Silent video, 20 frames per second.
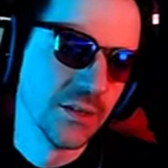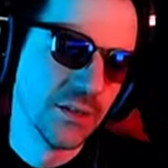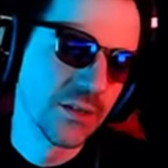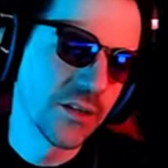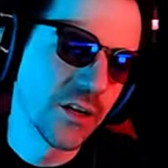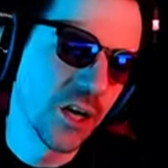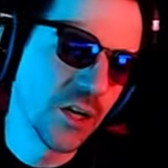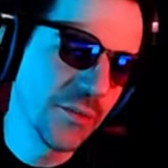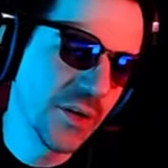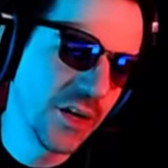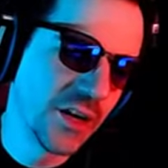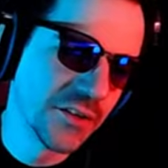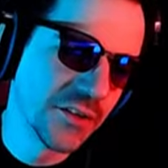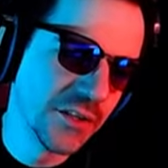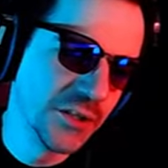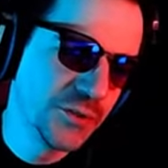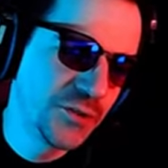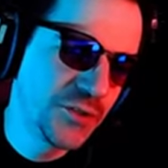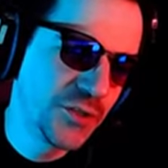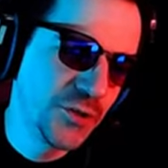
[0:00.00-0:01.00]
Karma on
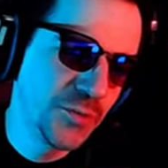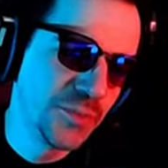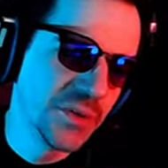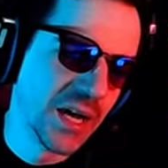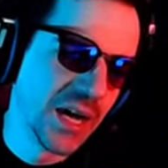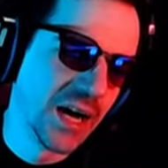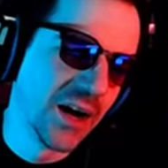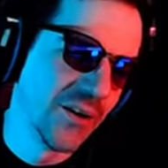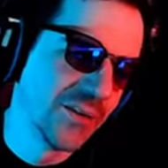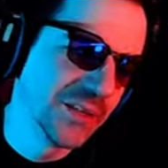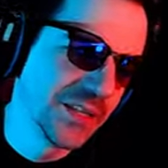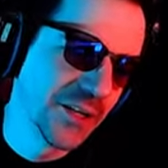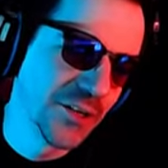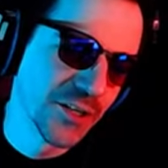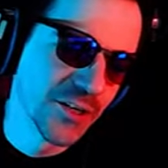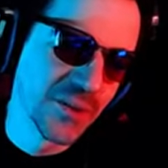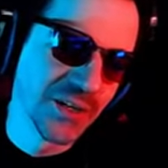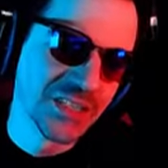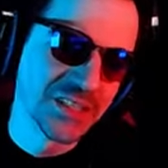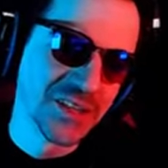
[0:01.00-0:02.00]
YouTube? Nah, only
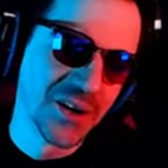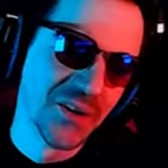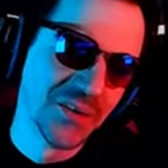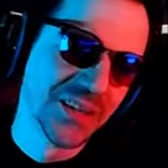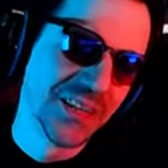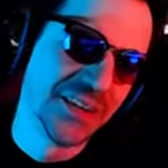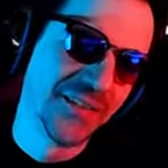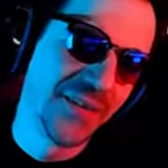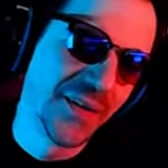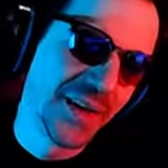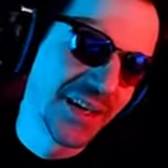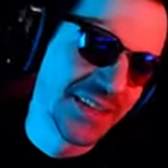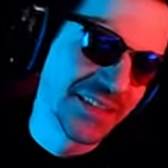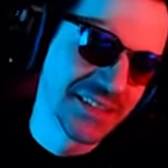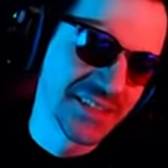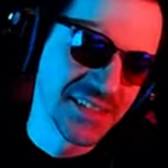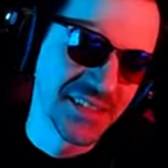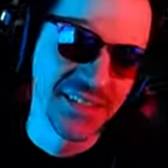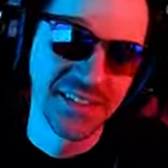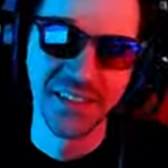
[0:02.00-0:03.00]
heard about his
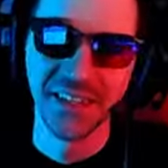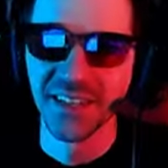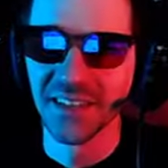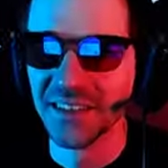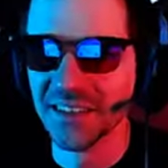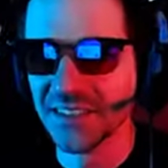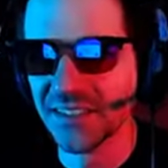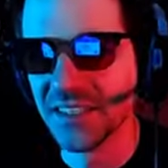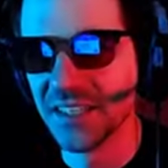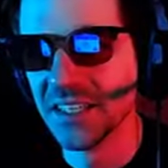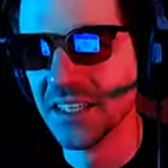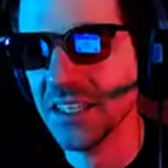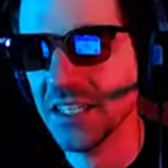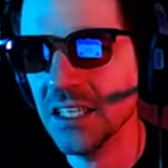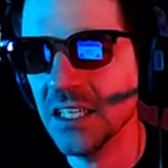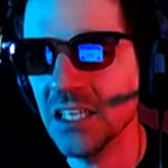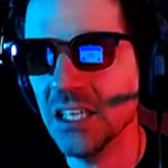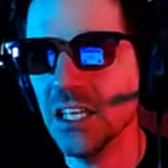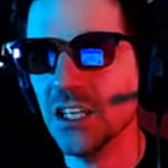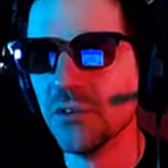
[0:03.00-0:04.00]
OnlyFans, says Nicholas D.
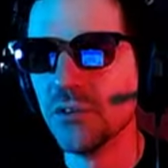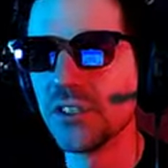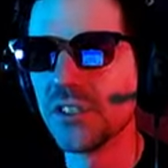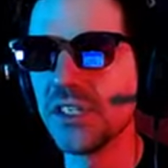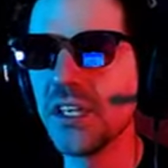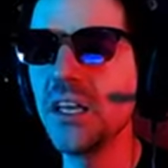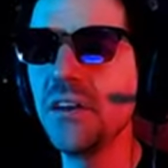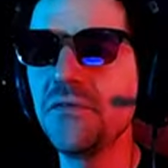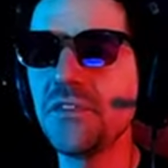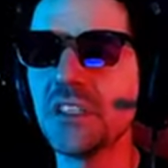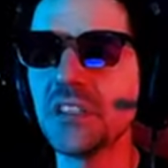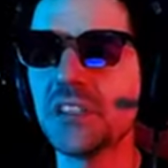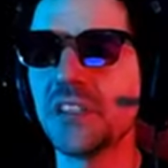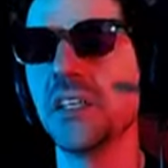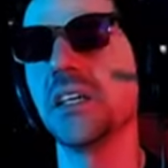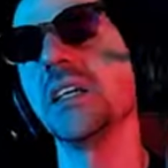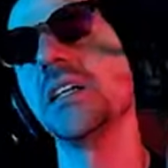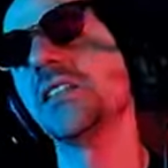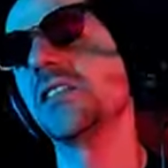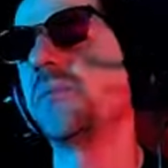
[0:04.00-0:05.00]
Received the
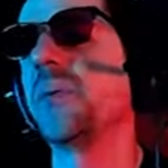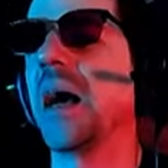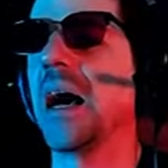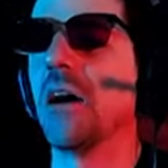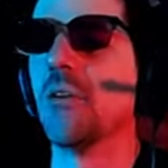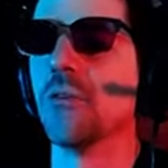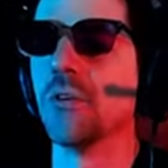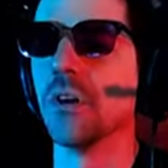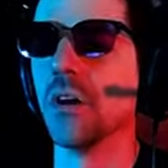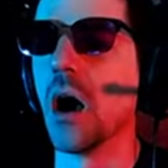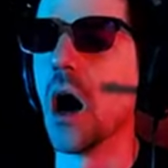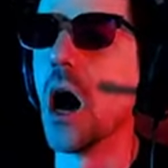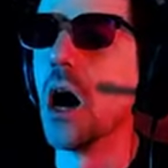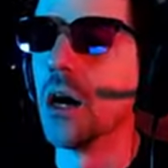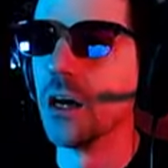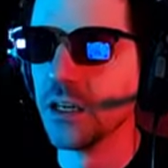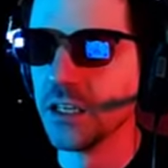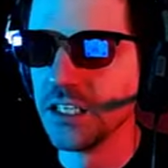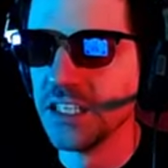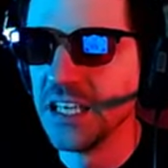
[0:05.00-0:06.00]
seed's power
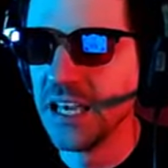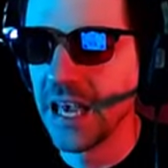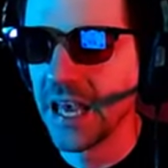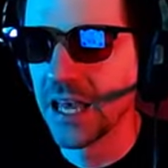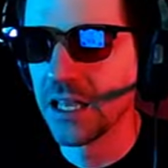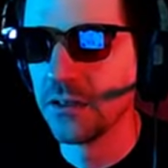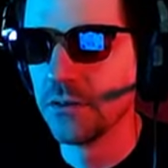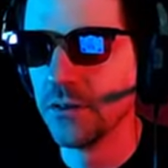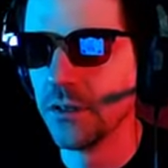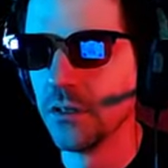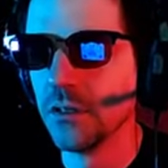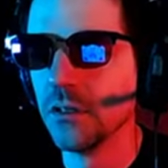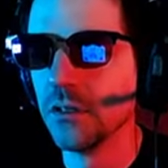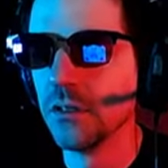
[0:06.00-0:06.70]
again.